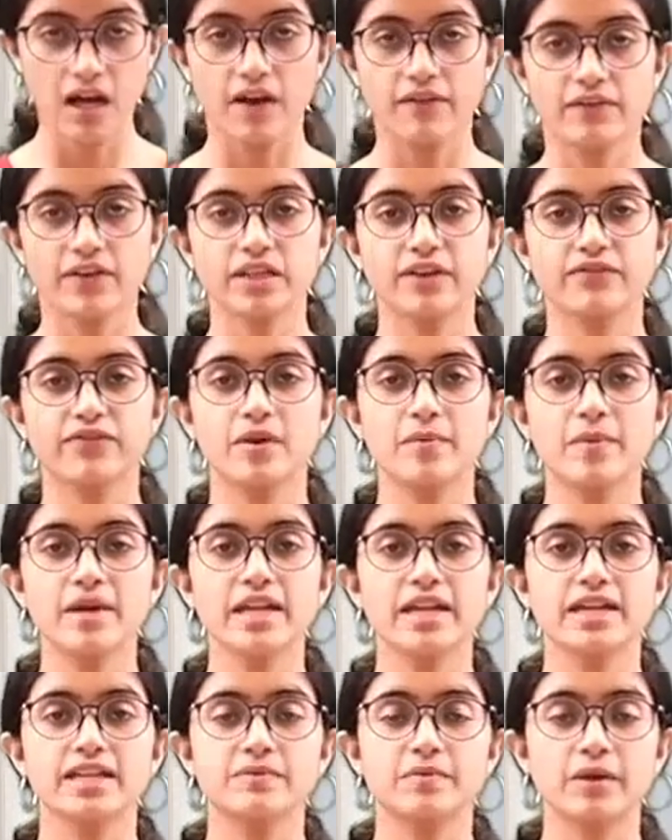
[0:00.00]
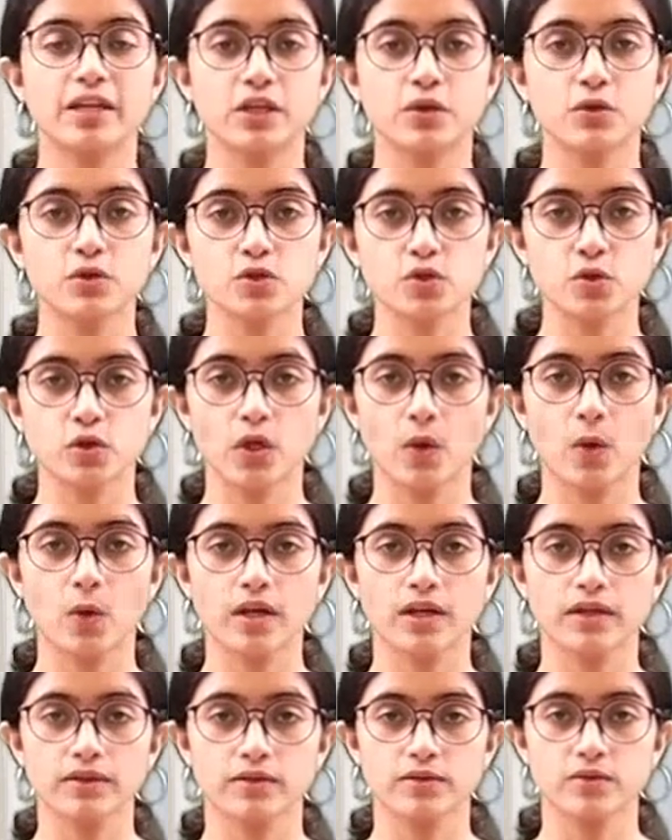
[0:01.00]
when the woman is being used to the
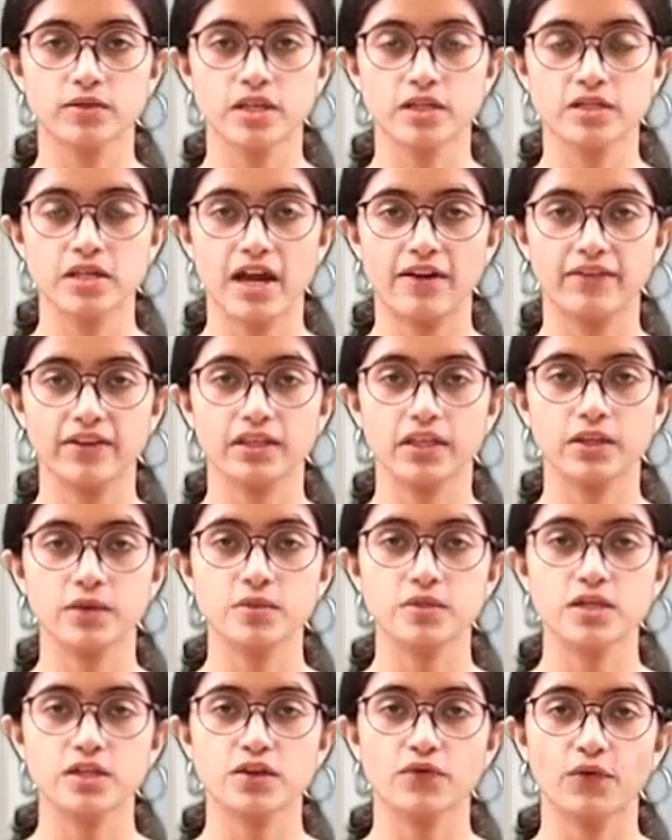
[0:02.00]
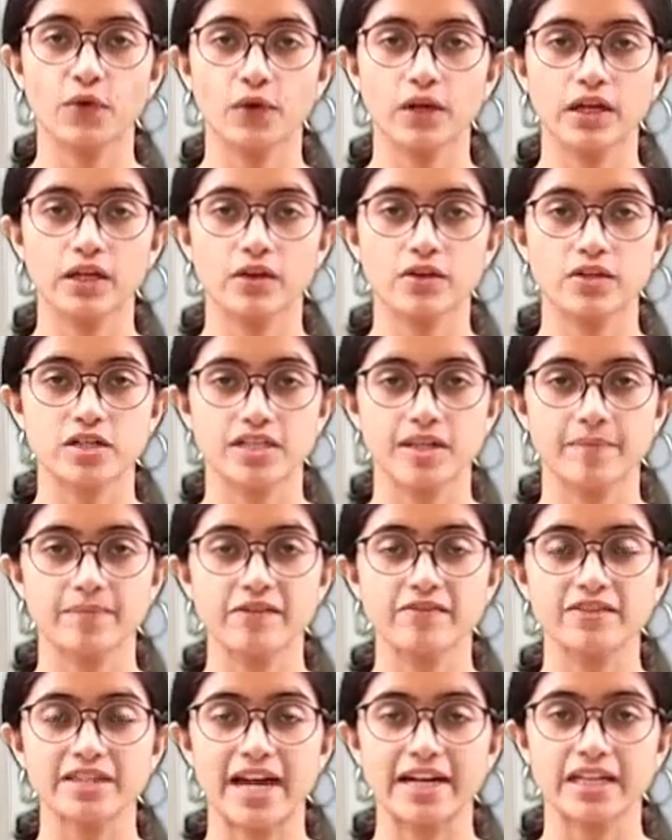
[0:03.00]
oral usage, having the usage of oral
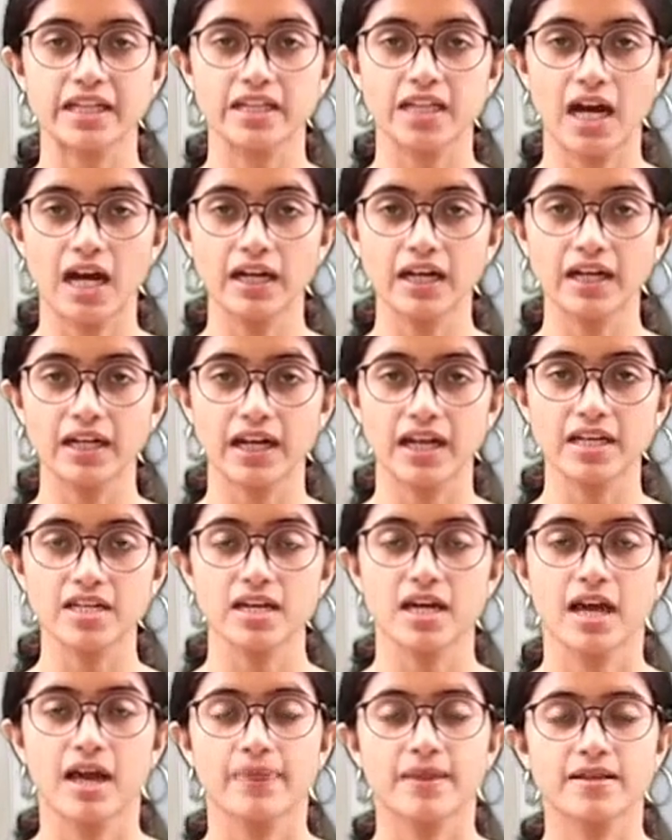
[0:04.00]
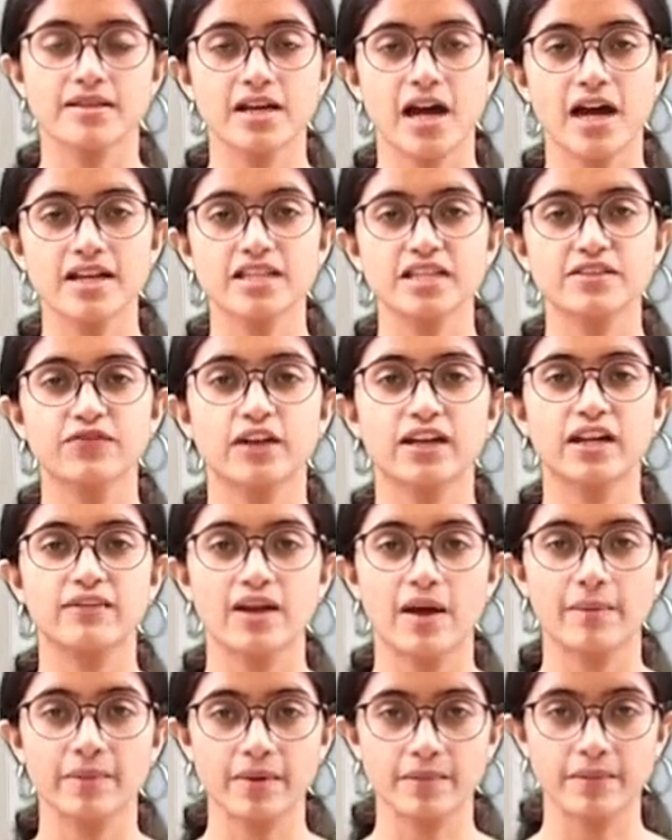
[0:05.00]
contraceptives at a younger age, the chances for
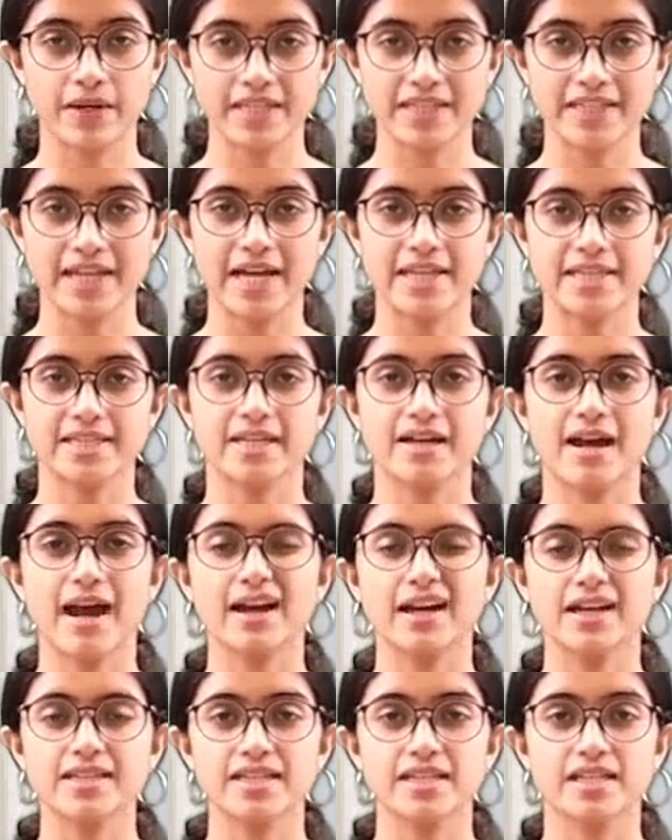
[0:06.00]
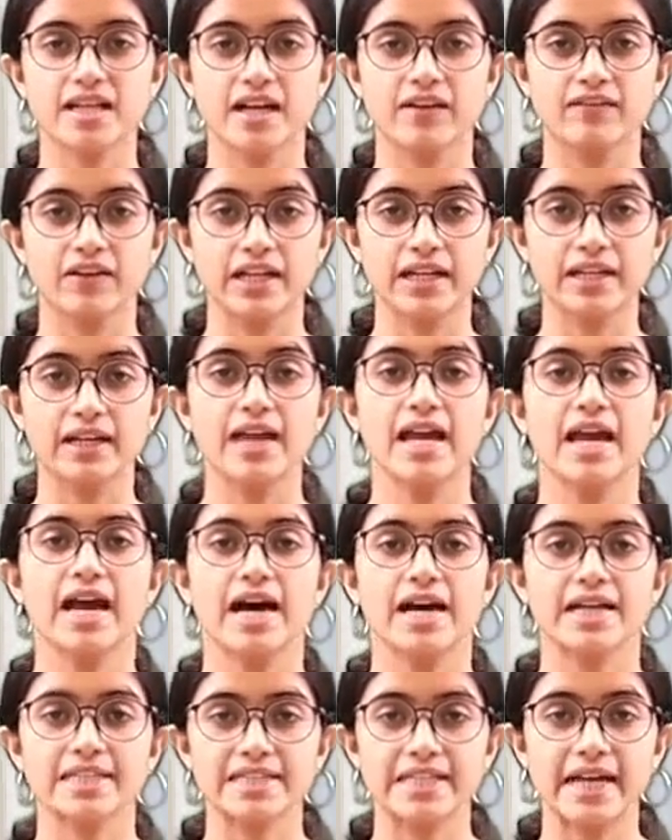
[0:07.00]
developing breast cancer are considerably
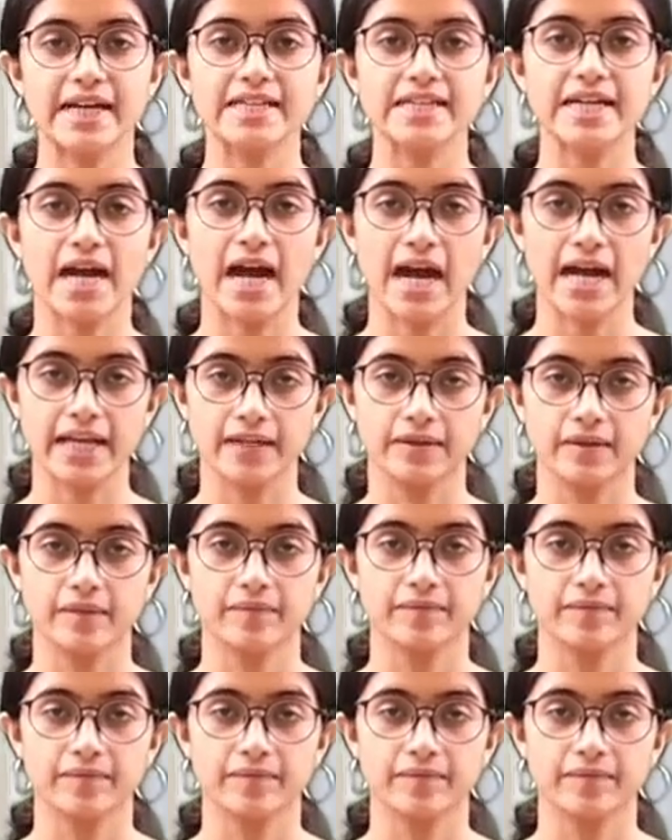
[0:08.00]
a slight higher.